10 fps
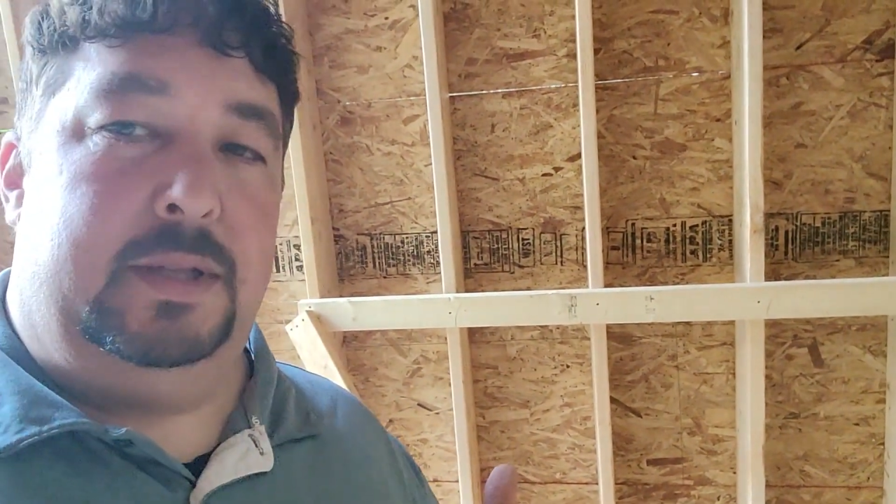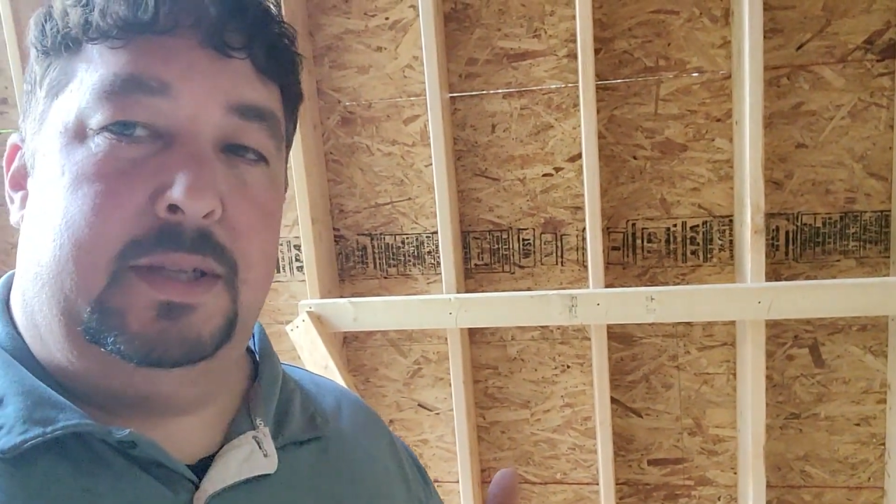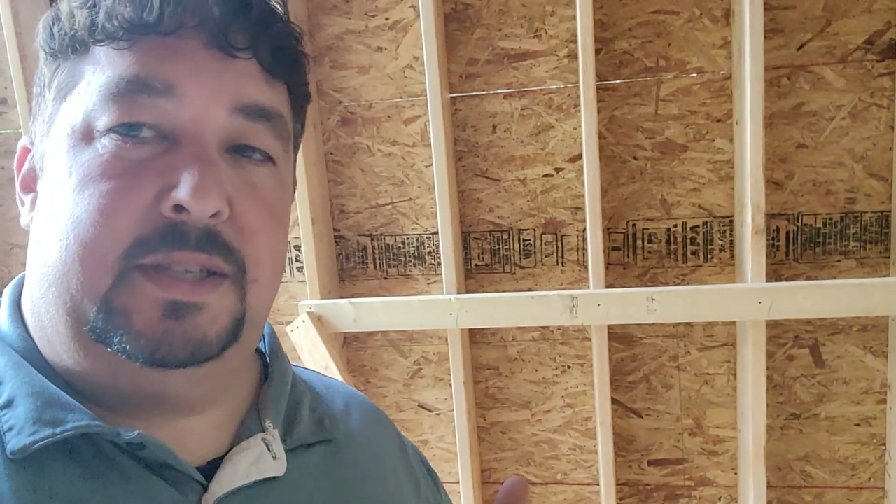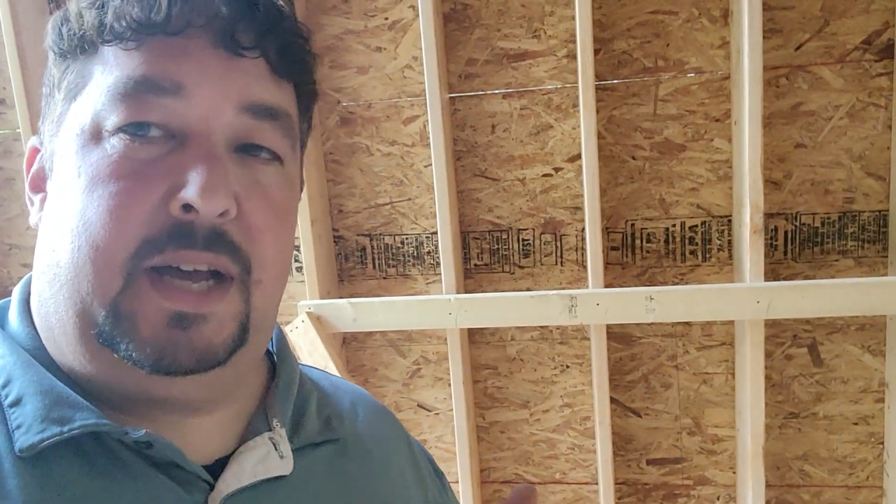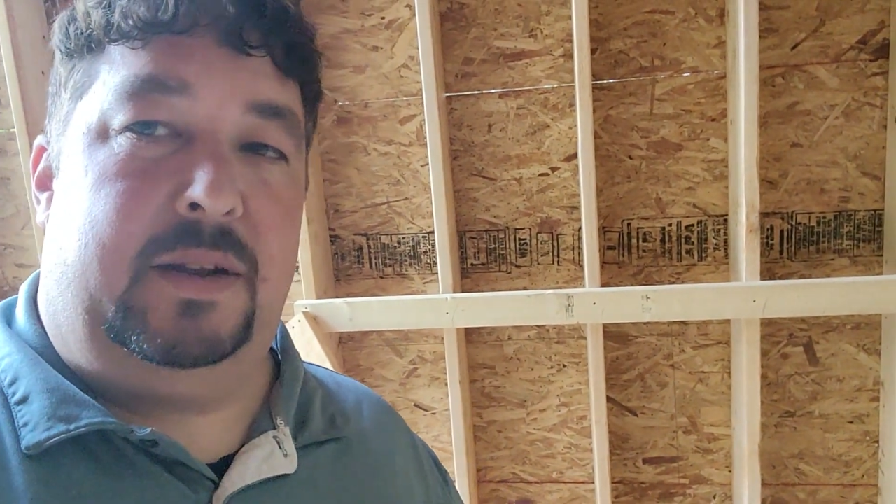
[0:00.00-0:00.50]
in
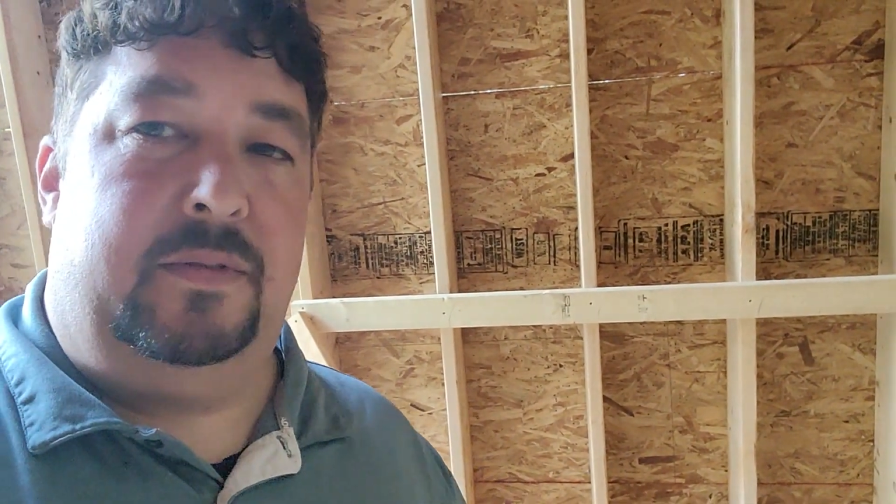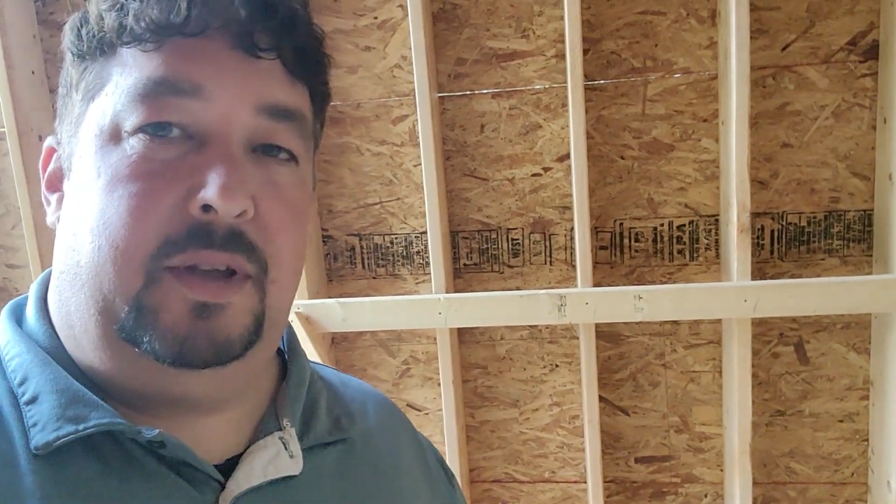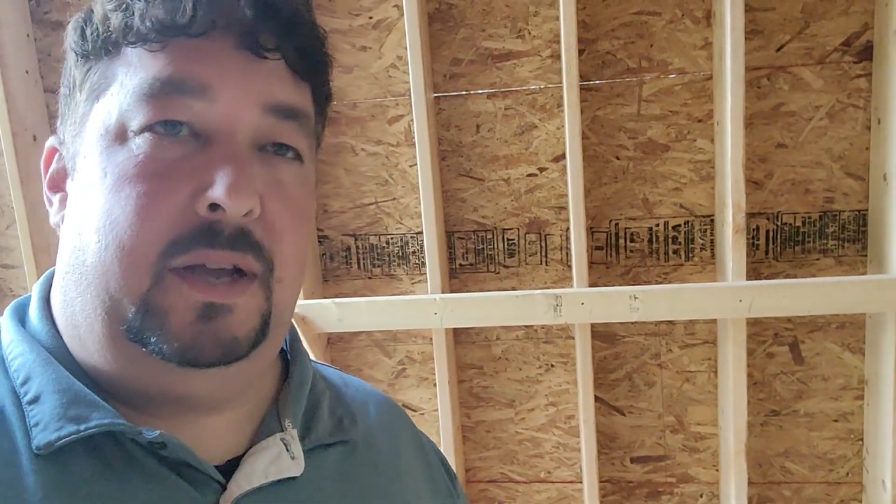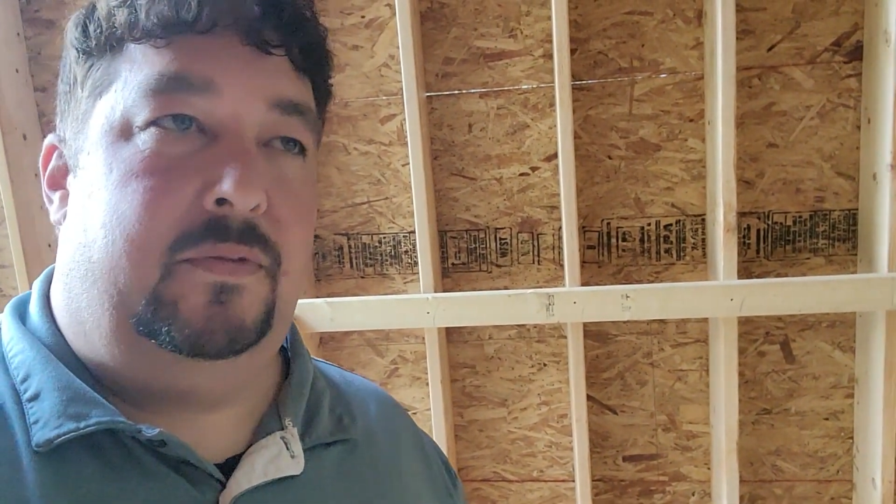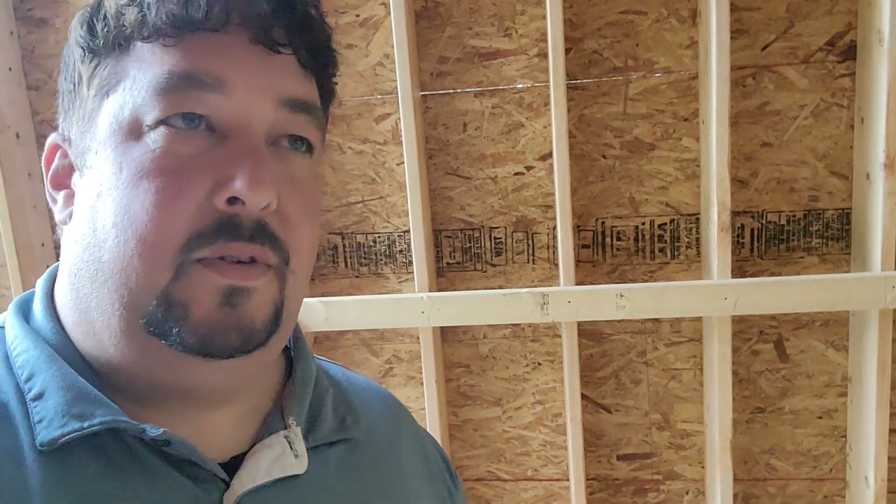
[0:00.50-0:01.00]
the side of
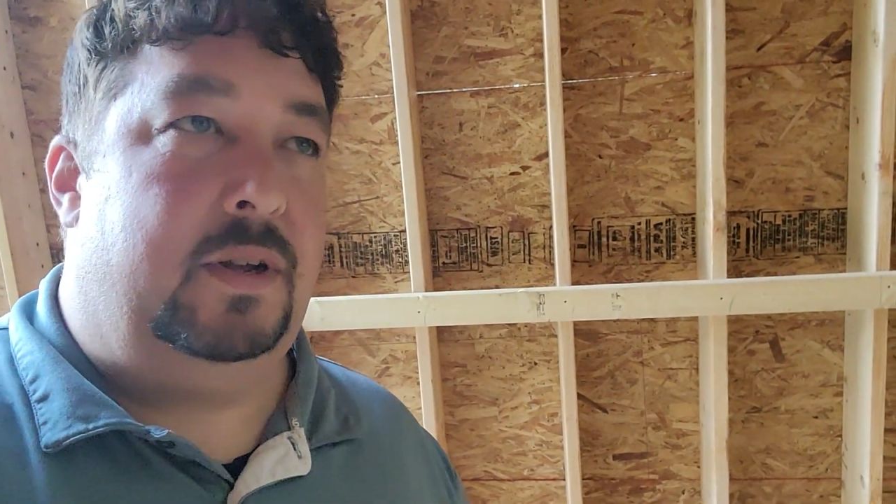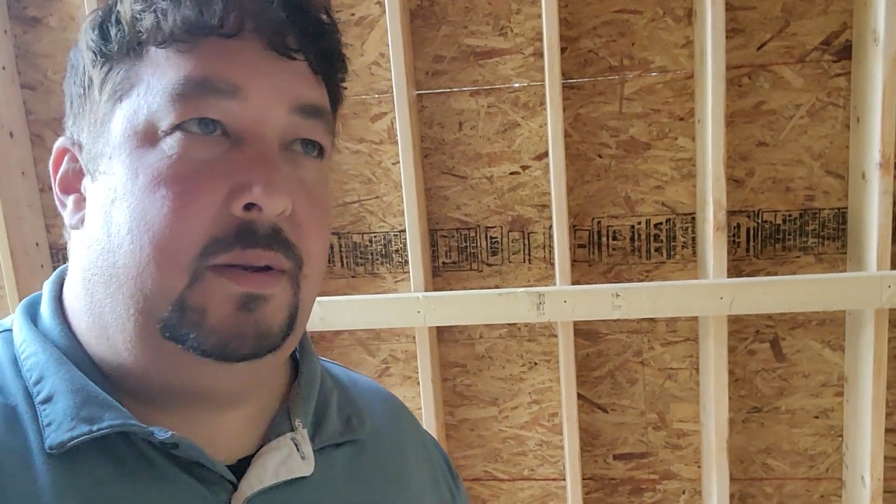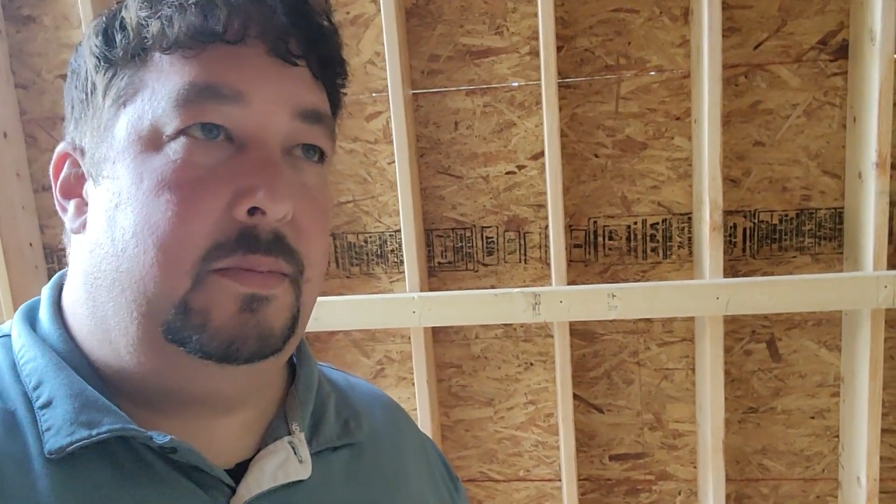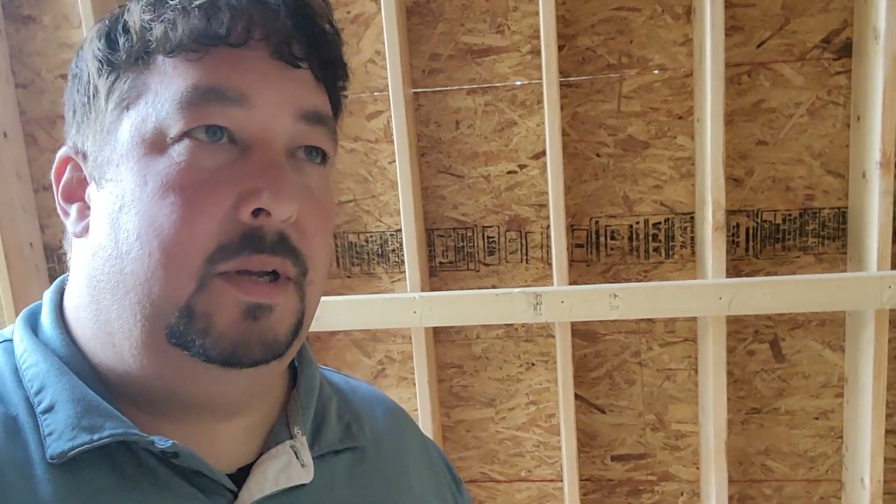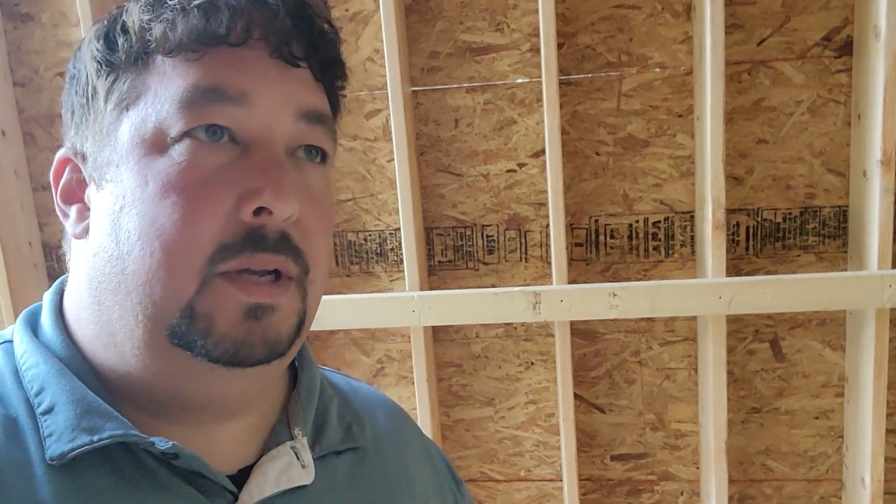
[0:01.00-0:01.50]
the A-frame